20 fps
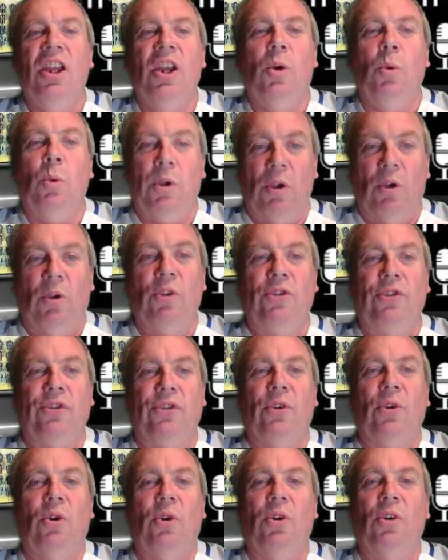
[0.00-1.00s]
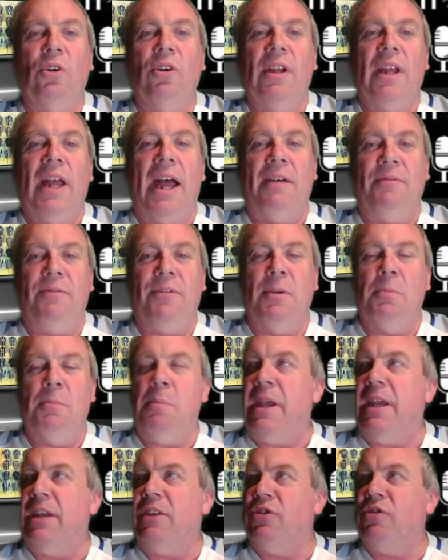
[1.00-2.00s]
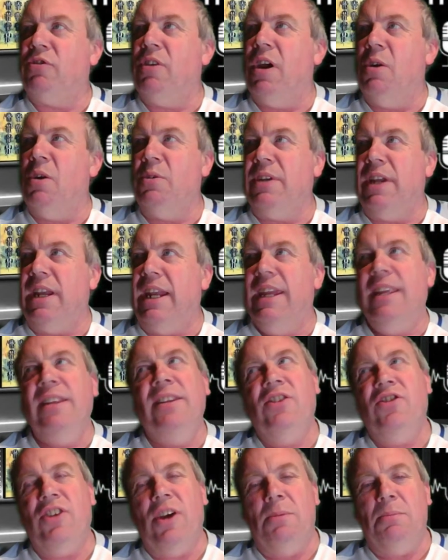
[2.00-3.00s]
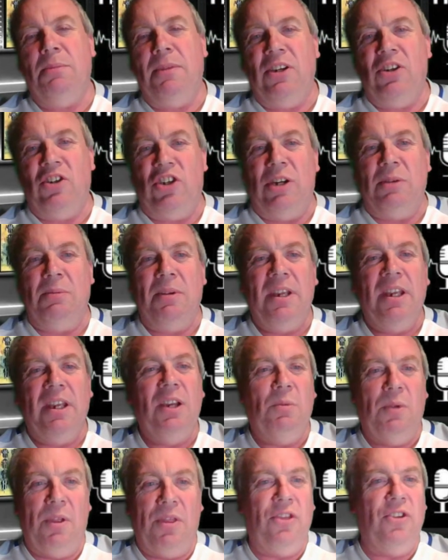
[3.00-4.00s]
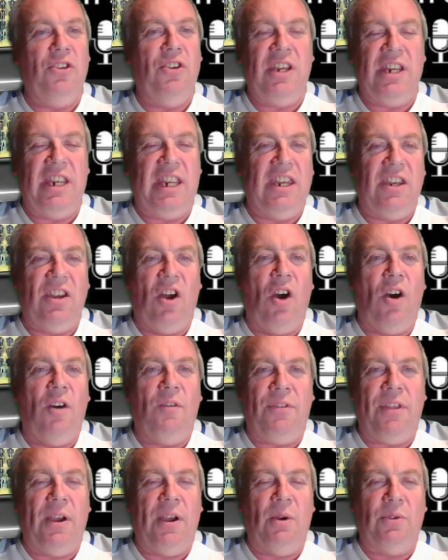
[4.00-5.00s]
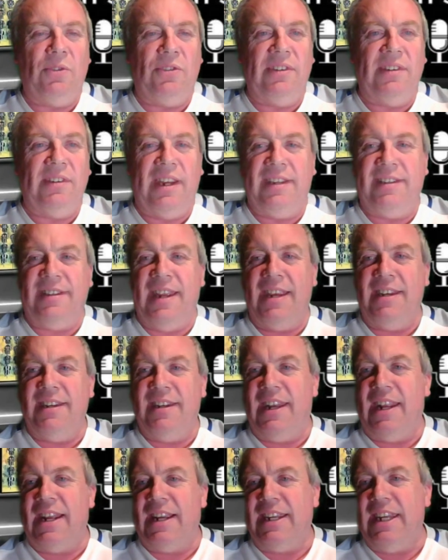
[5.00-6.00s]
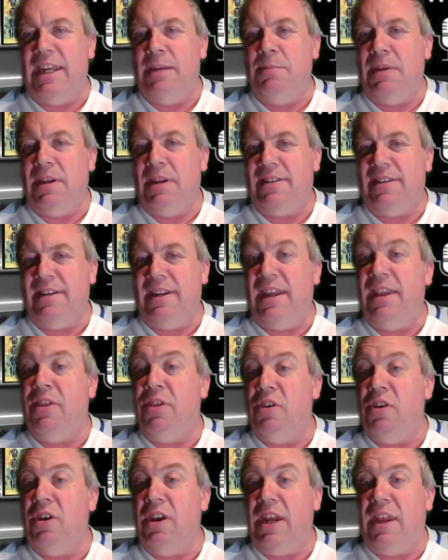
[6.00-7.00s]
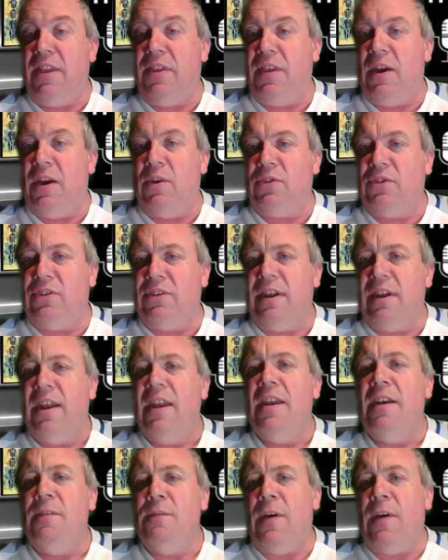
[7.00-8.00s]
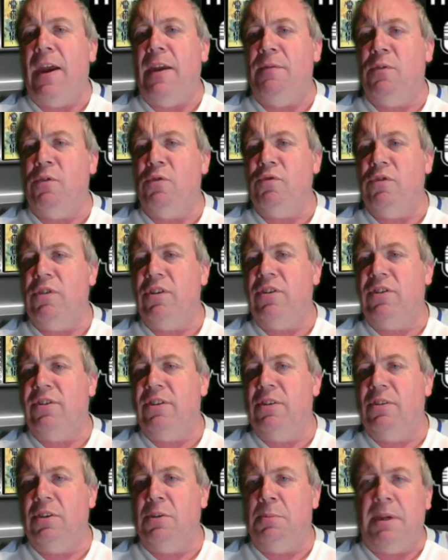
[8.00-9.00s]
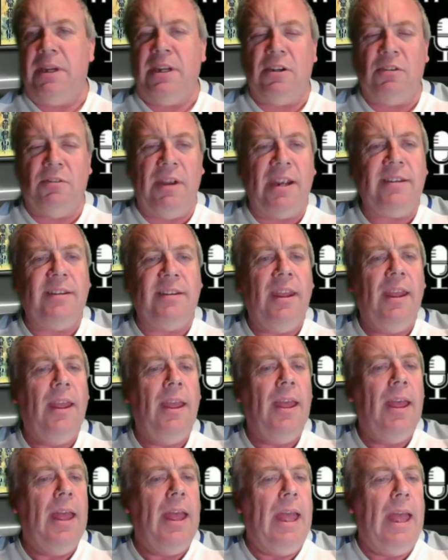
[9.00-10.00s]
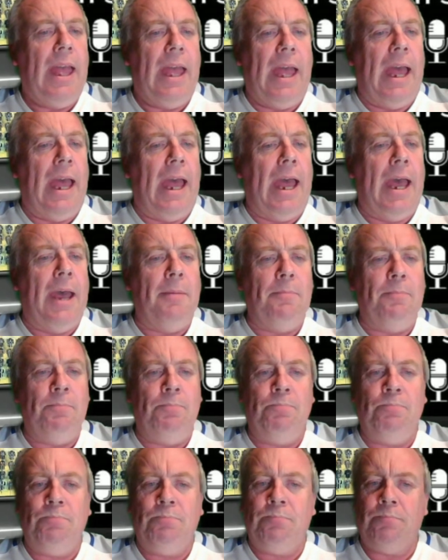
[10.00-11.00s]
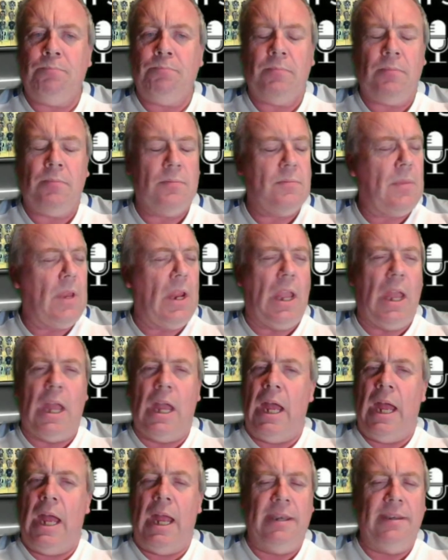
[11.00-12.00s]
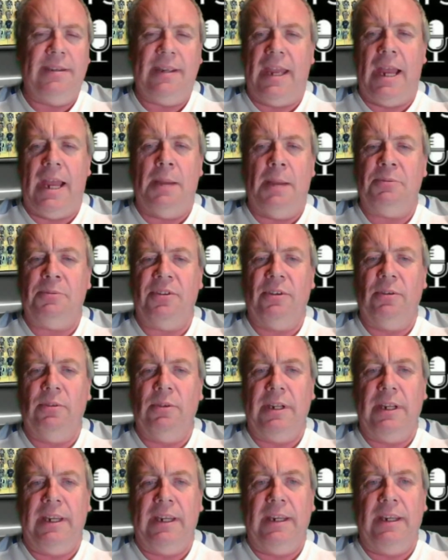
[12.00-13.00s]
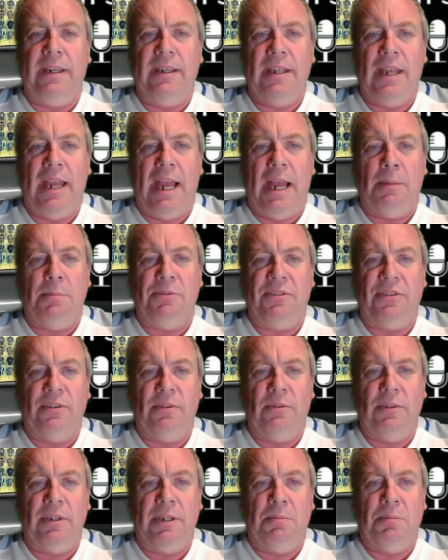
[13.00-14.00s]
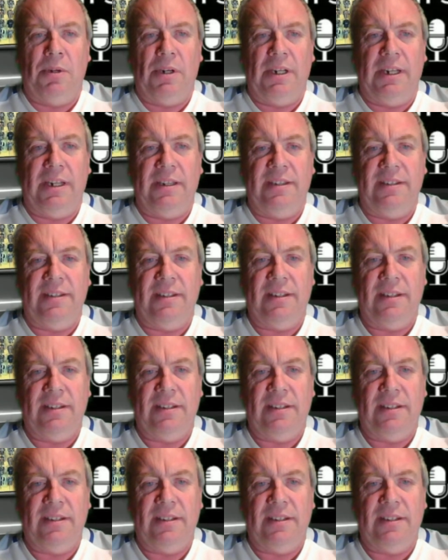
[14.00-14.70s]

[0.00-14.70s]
we also have the biggest crowd in the Championship with 38,500 attending that game yesterday, 38,502 to be correct. And absolutely brilliant